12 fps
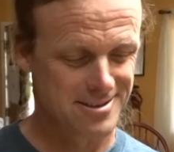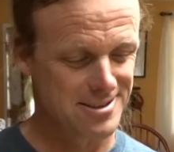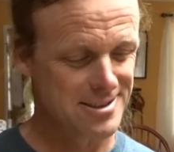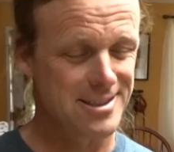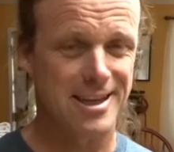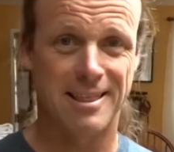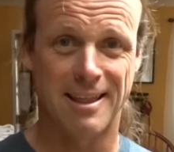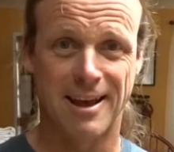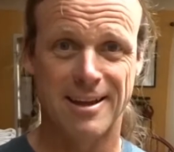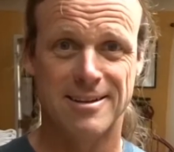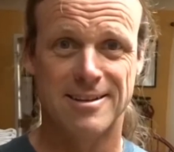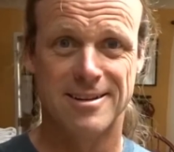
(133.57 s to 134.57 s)
Just like
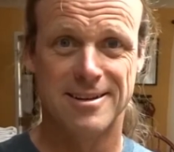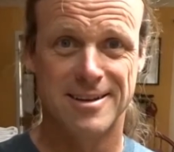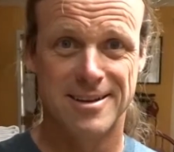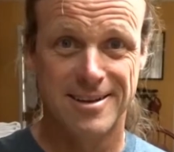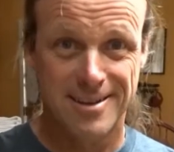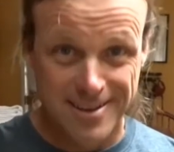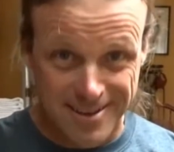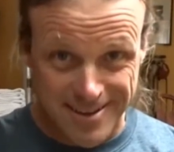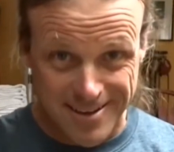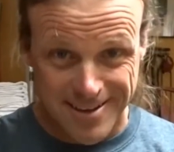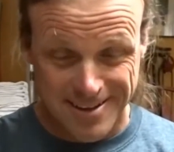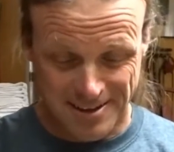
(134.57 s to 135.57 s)
that.
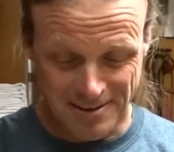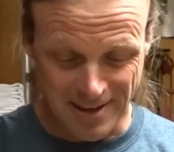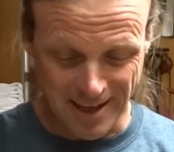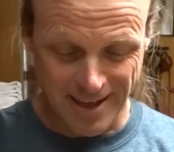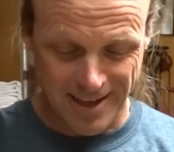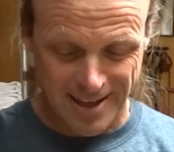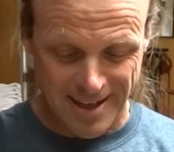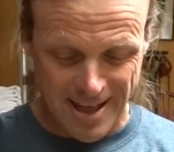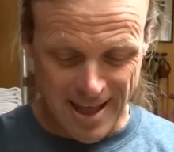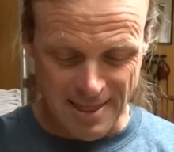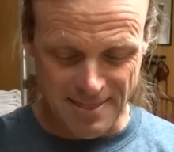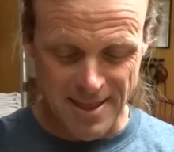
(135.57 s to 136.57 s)
Okay?
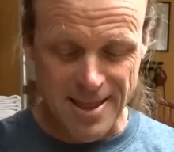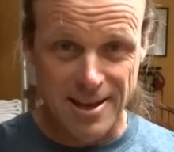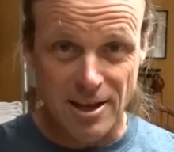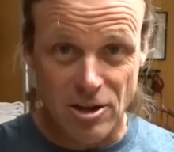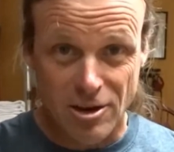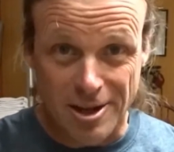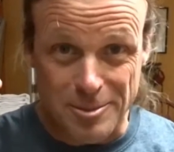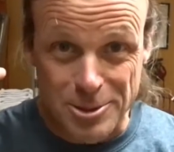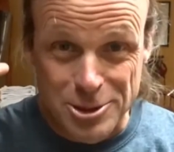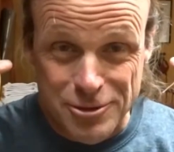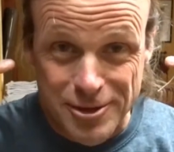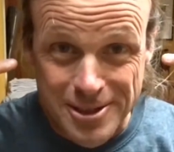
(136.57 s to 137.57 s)
And then you're going to
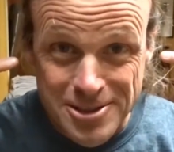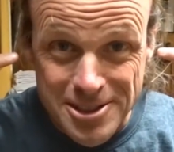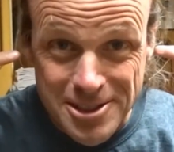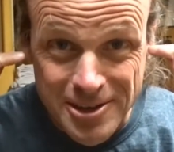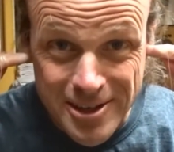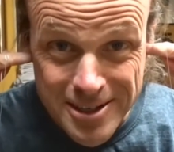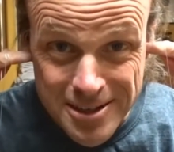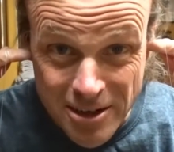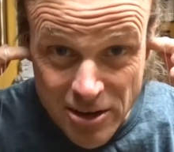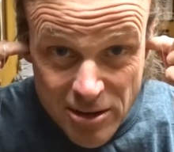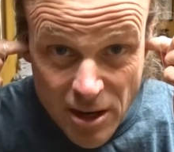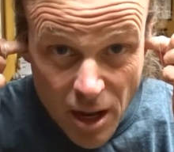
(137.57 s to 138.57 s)
put your fingers in your
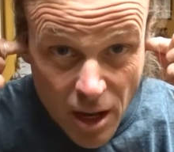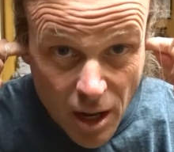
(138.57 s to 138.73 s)
ears